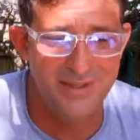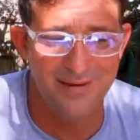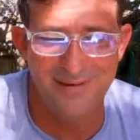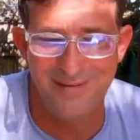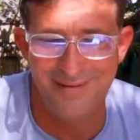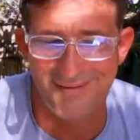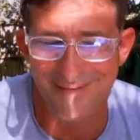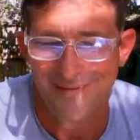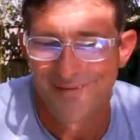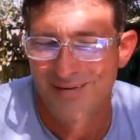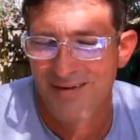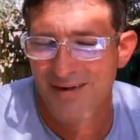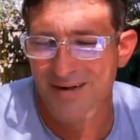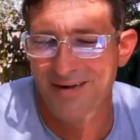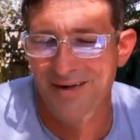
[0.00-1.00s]
All
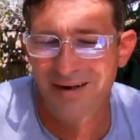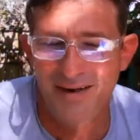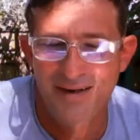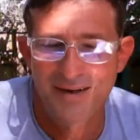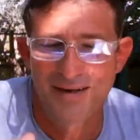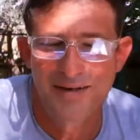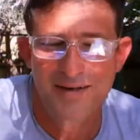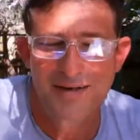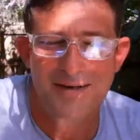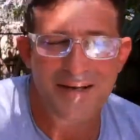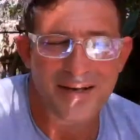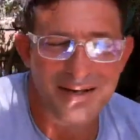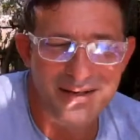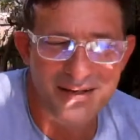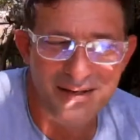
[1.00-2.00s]
right.
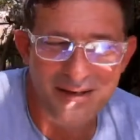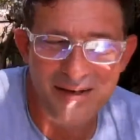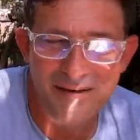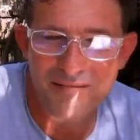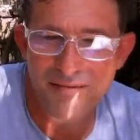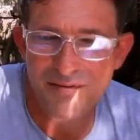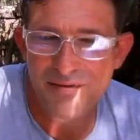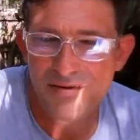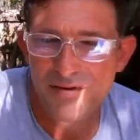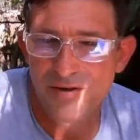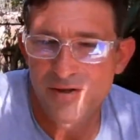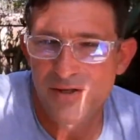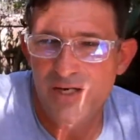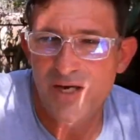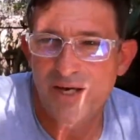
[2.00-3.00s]
And uh,
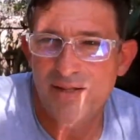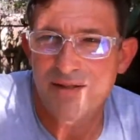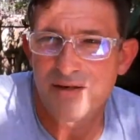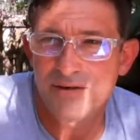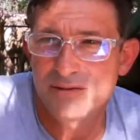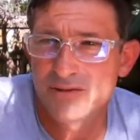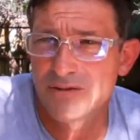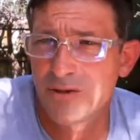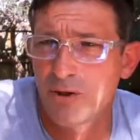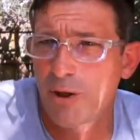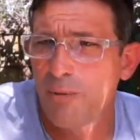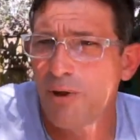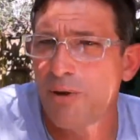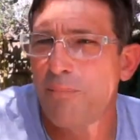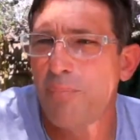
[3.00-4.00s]
yeah, I think also talk
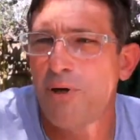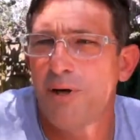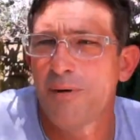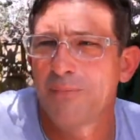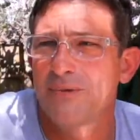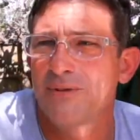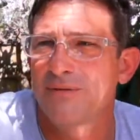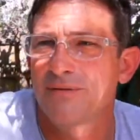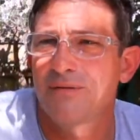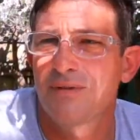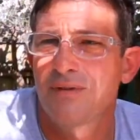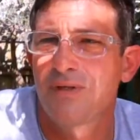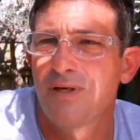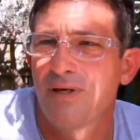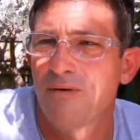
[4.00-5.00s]
about palms
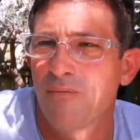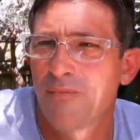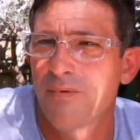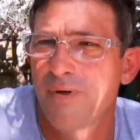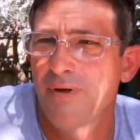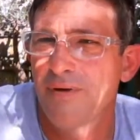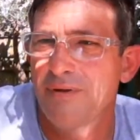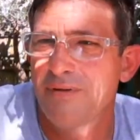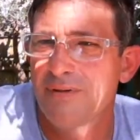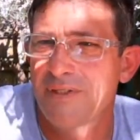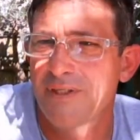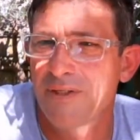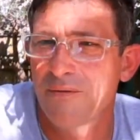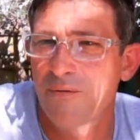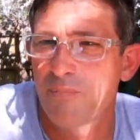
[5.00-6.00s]
and
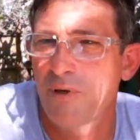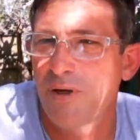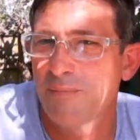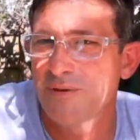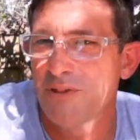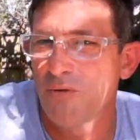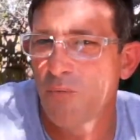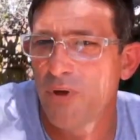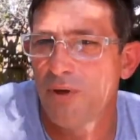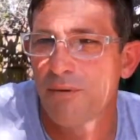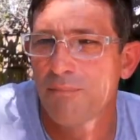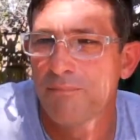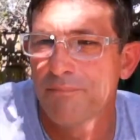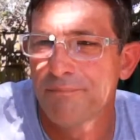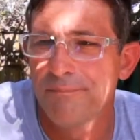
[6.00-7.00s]
dealing with palms in the winter
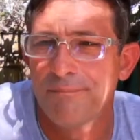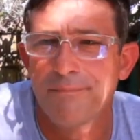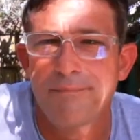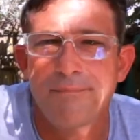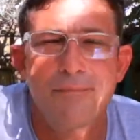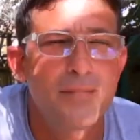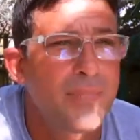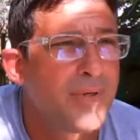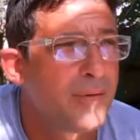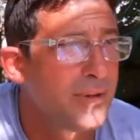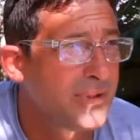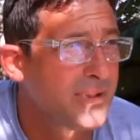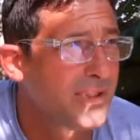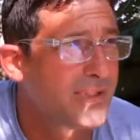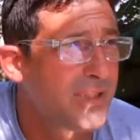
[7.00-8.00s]

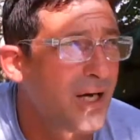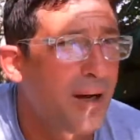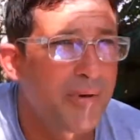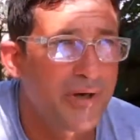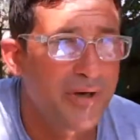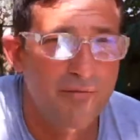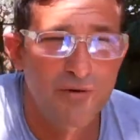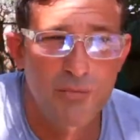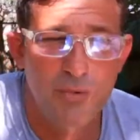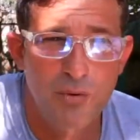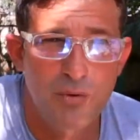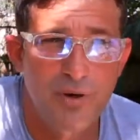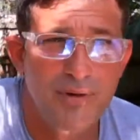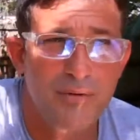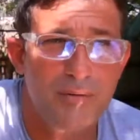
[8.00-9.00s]
was the topic of it. But
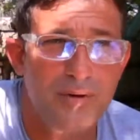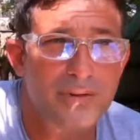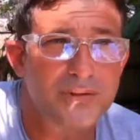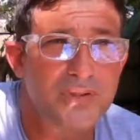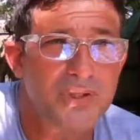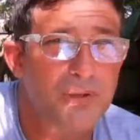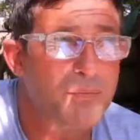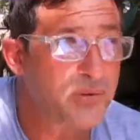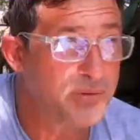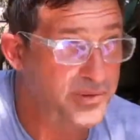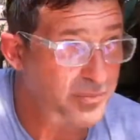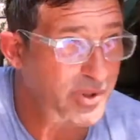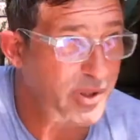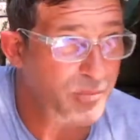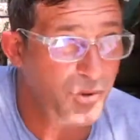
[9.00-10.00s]
I think we're also going to build
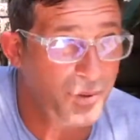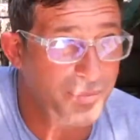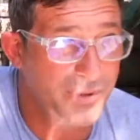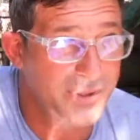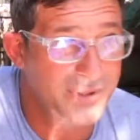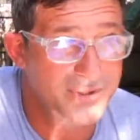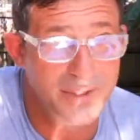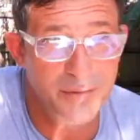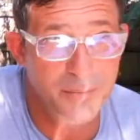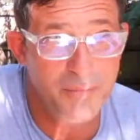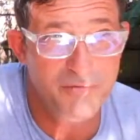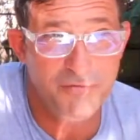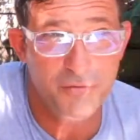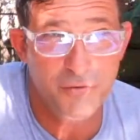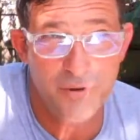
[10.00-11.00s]
some paper airplanes either
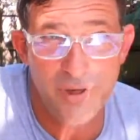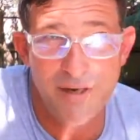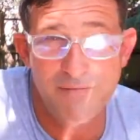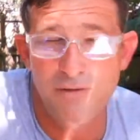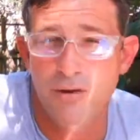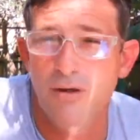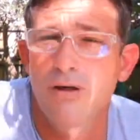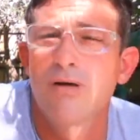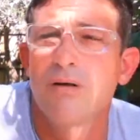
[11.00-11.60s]
before or after.